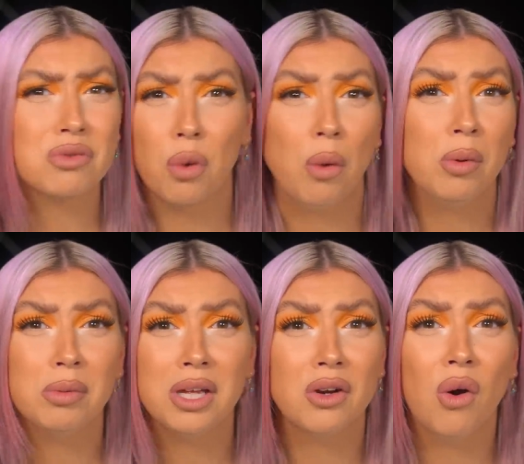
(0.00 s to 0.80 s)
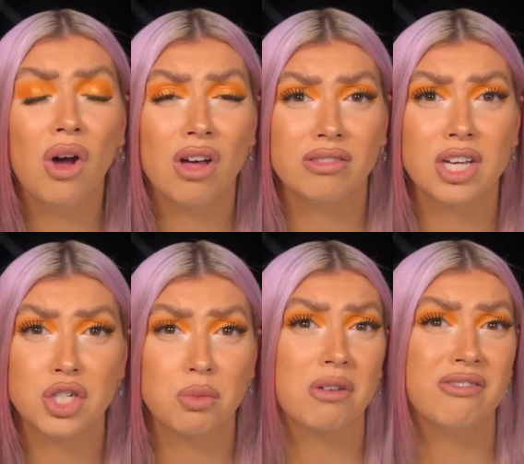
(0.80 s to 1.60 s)
Probably not,
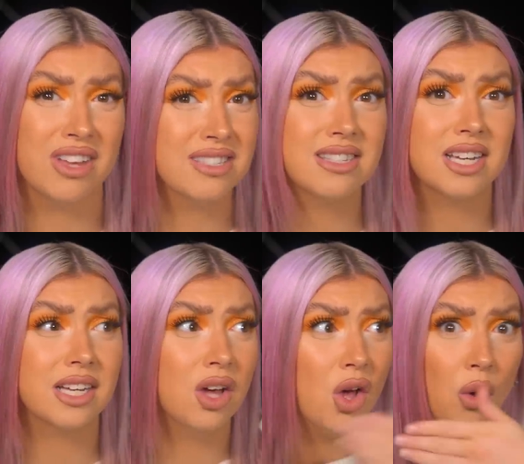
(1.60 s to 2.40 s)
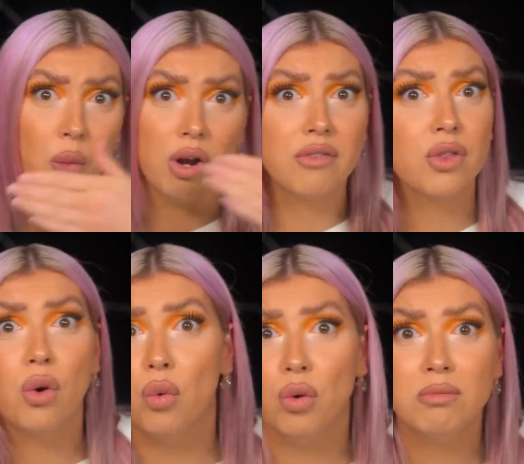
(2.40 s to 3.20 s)
unless you were visiting one of the
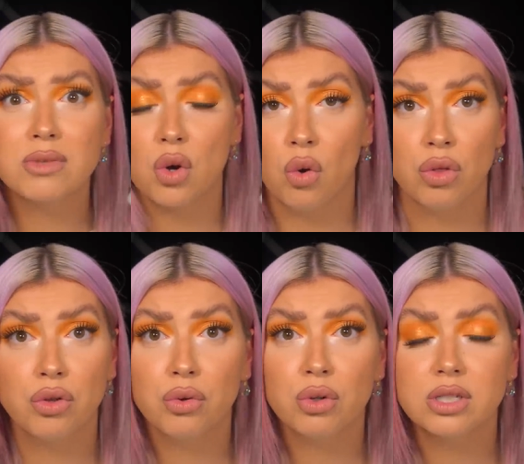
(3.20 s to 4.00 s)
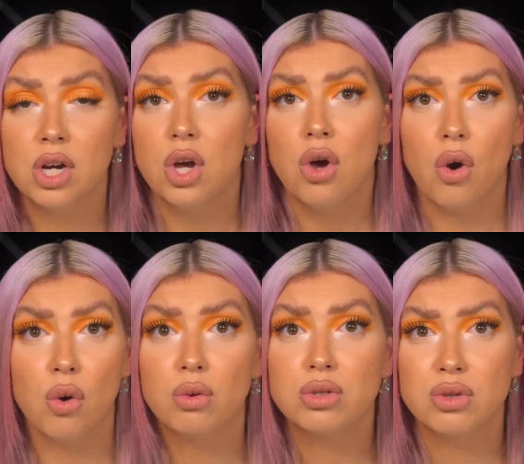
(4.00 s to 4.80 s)
homes on the road.
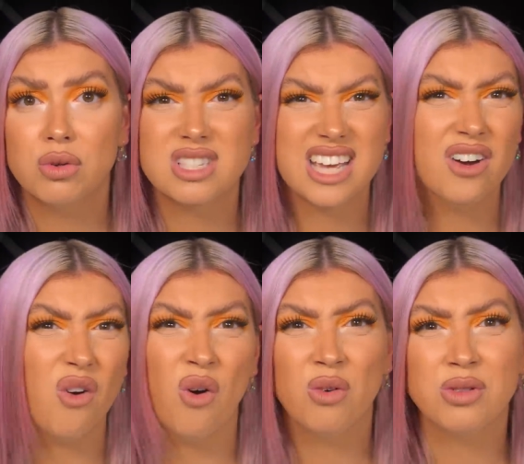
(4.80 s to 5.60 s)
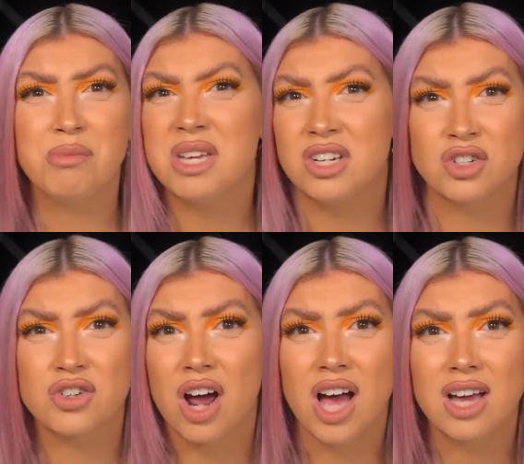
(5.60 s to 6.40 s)
Also, it's kind of off the beaten
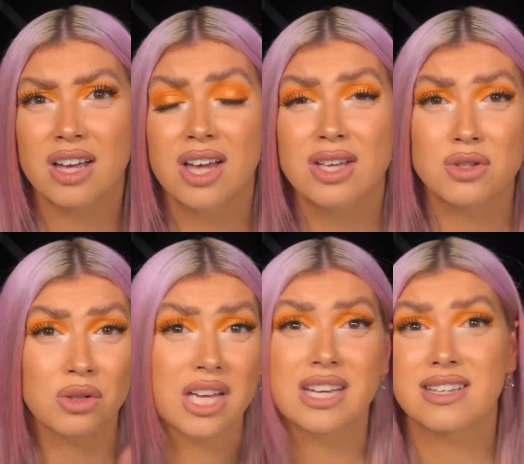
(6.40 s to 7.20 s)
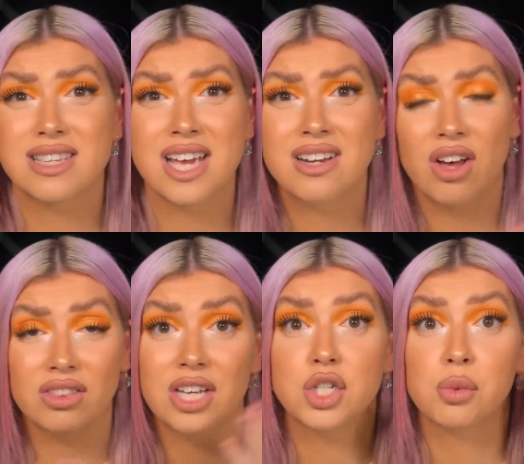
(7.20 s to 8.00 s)
track. So like I said,
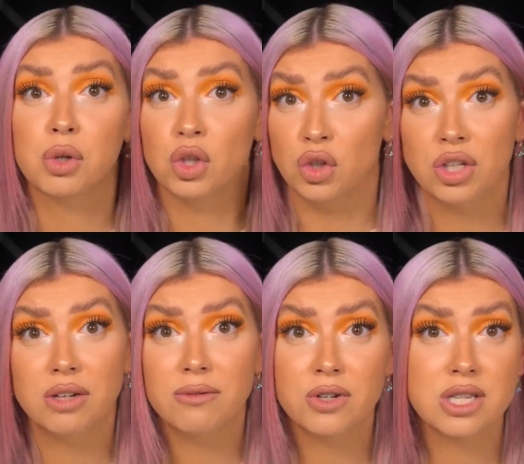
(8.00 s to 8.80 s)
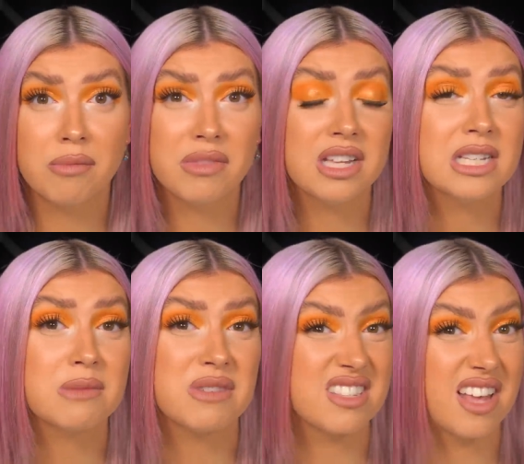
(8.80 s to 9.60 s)
unless you were looking for something
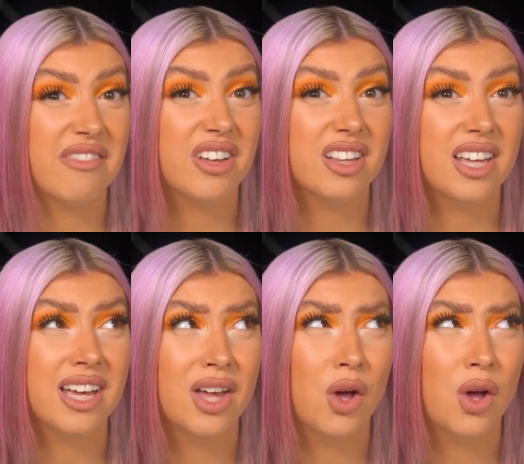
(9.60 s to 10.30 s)
specifically,